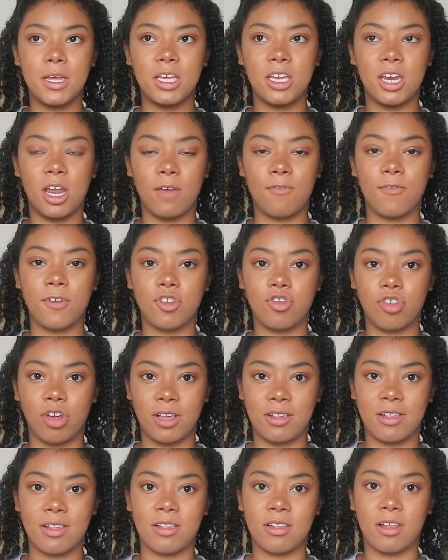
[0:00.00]
you know, for
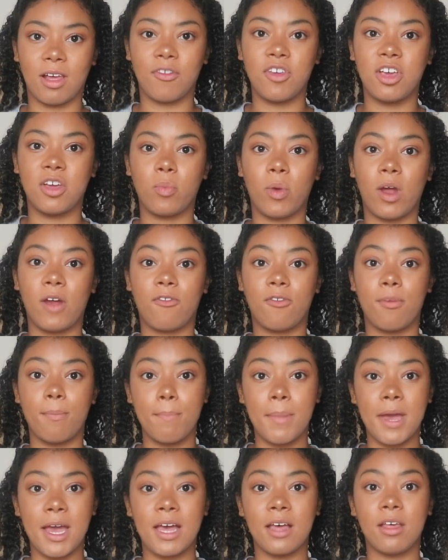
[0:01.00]
drinks and stuff. You could wear it for
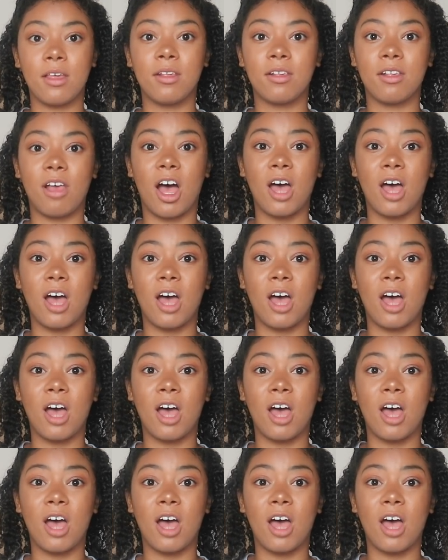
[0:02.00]
meals.